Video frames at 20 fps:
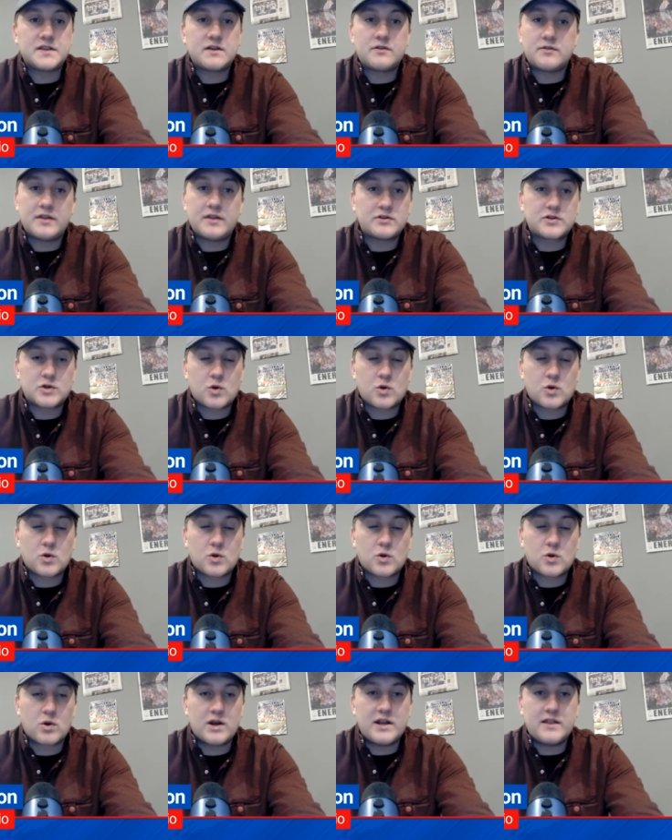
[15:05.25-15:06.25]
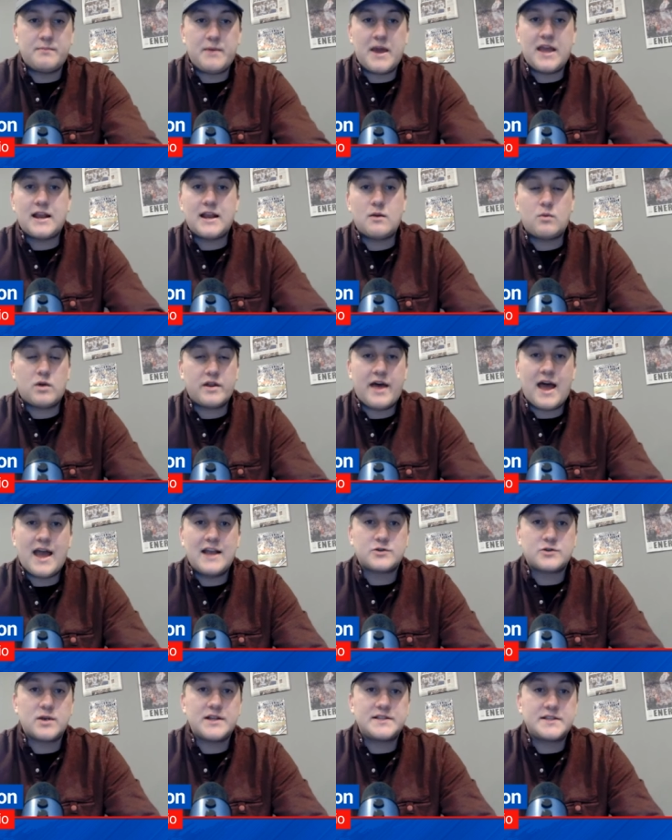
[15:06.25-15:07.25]
So they're scoring in the paint at one of the
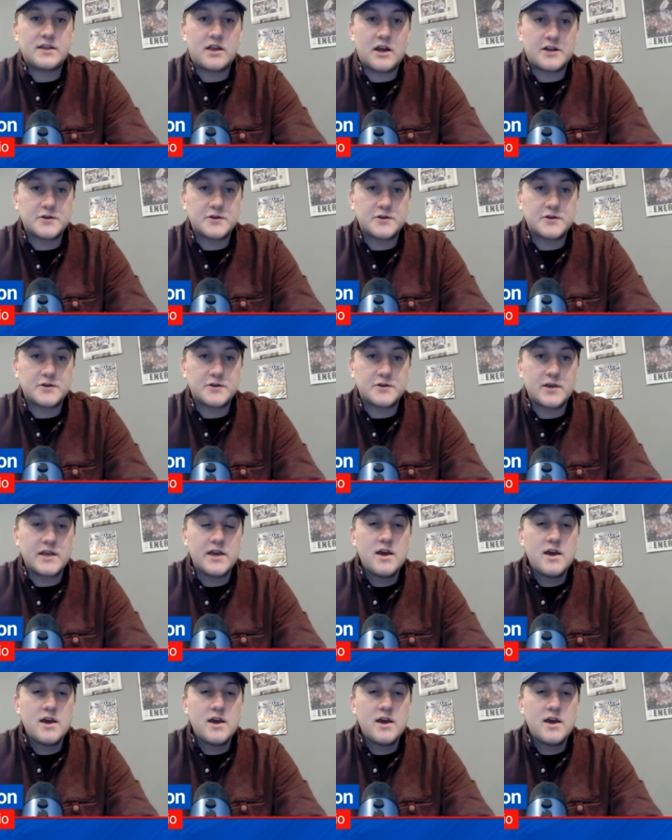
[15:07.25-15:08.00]
highest rates in the country.